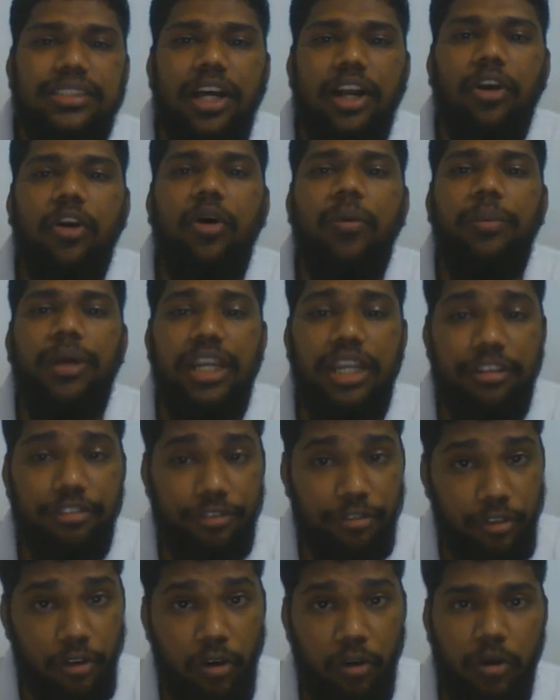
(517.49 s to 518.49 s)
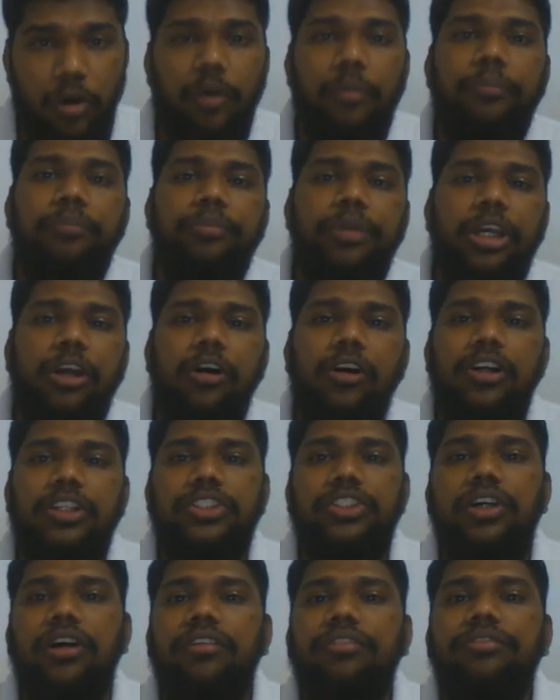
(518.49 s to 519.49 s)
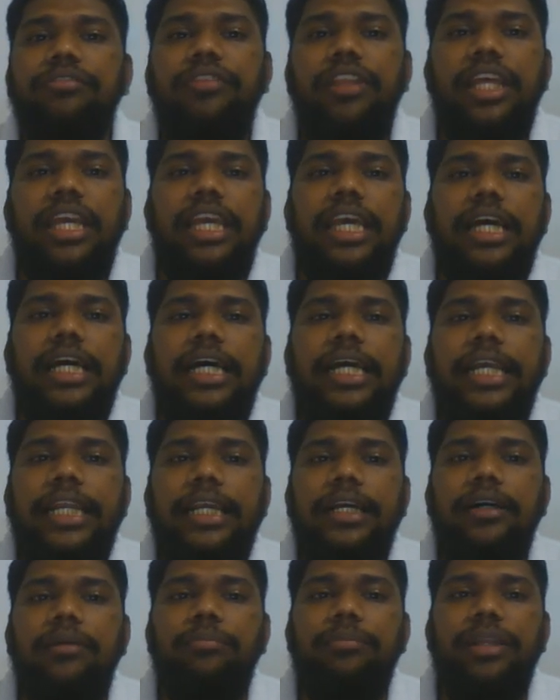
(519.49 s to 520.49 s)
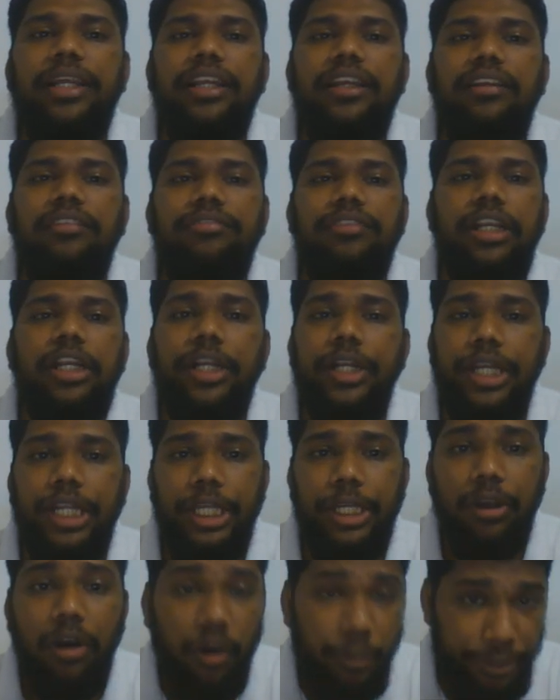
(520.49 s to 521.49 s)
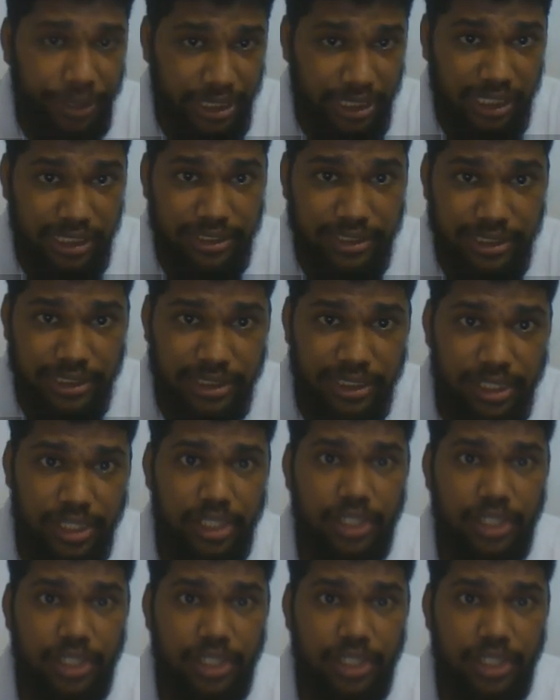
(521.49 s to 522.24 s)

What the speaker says: are normally formed because of the incompletely filled d orbitals.